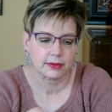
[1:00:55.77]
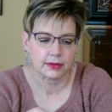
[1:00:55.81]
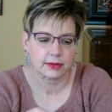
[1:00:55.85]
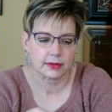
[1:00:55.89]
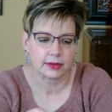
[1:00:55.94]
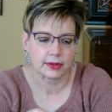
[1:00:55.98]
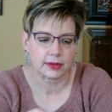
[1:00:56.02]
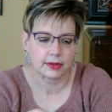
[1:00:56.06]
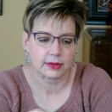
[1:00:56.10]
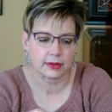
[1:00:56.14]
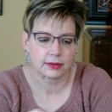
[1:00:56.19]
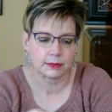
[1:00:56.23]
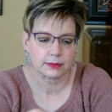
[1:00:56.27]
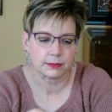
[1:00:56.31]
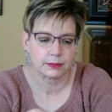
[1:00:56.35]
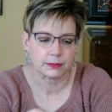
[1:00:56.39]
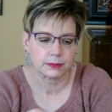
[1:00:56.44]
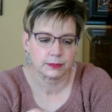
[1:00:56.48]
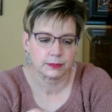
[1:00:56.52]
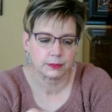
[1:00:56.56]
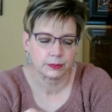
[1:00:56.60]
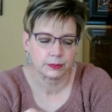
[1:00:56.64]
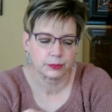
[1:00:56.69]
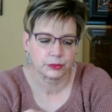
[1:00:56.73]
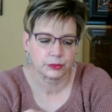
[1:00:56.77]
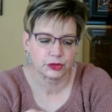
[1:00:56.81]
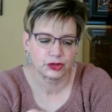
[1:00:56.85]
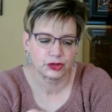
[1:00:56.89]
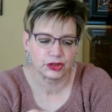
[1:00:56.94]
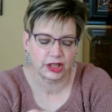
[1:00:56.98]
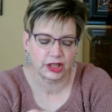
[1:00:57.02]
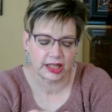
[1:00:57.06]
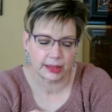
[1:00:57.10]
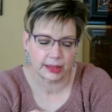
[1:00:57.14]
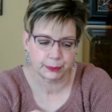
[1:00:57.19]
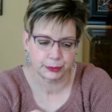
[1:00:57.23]
um,
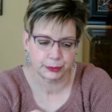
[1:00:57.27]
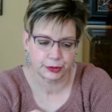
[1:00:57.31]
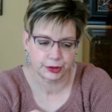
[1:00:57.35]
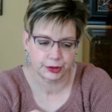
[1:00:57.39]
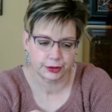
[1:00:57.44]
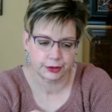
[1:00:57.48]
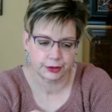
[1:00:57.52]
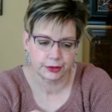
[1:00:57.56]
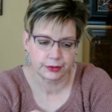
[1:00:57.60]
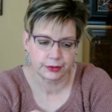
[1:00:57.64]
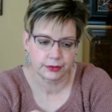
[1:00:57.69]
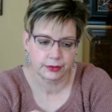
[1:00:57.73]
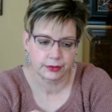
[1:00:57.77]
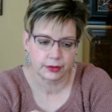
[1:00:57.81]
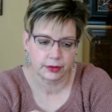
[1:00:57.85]
chapter